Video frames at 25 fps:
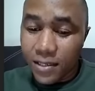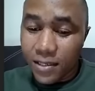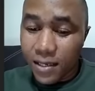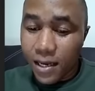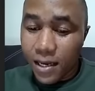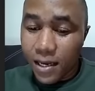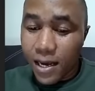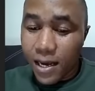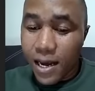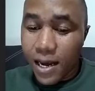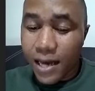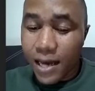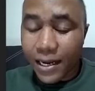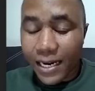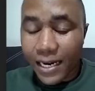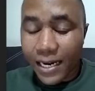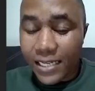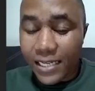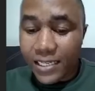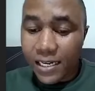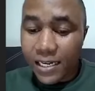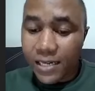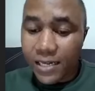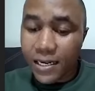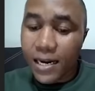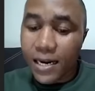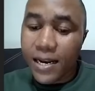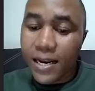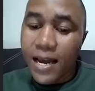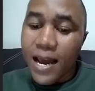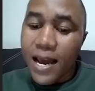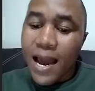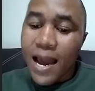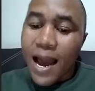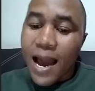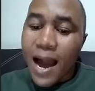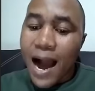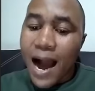uh, grandchildren
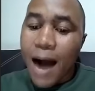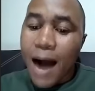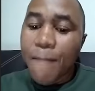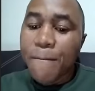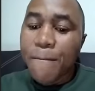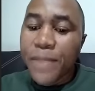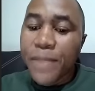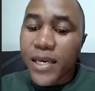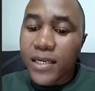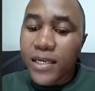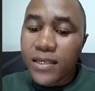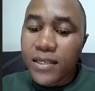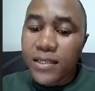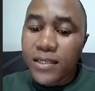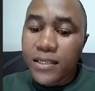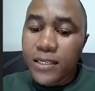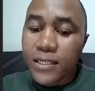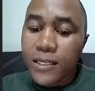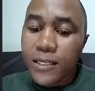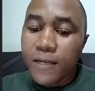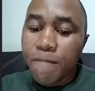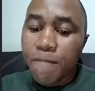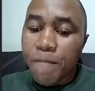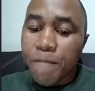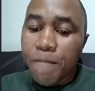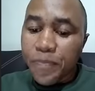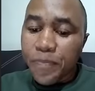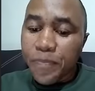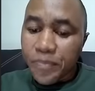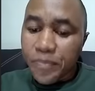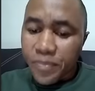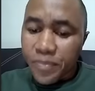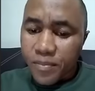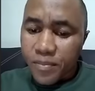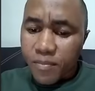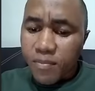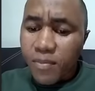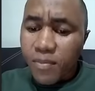are busy
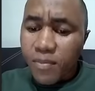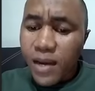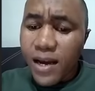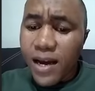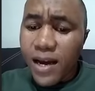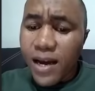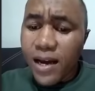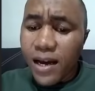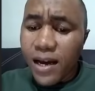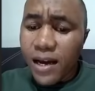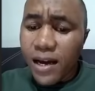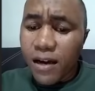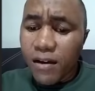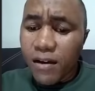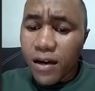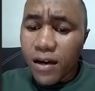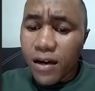uh,